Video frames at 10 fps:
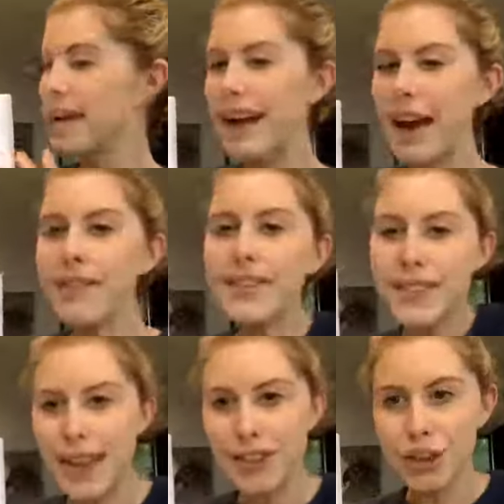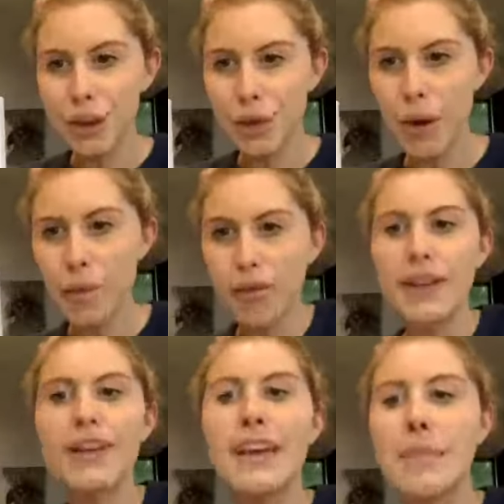kind of essential when we're
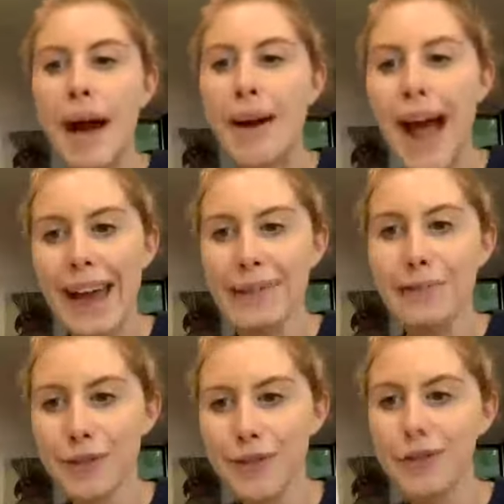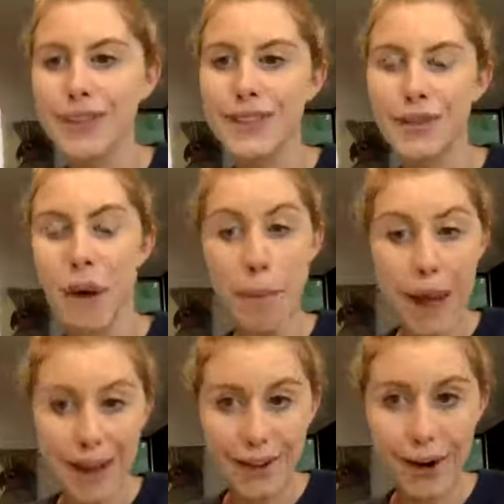thinking about adding fruit trees to our
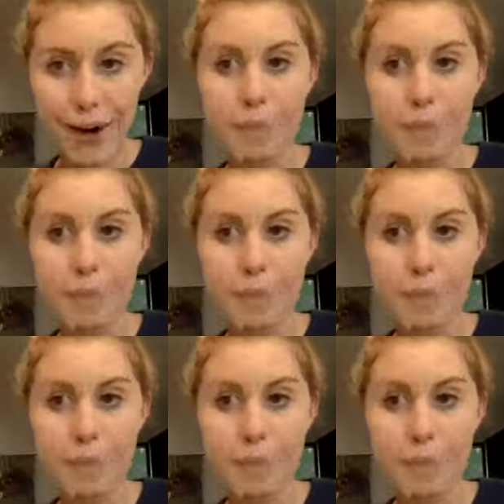backyard,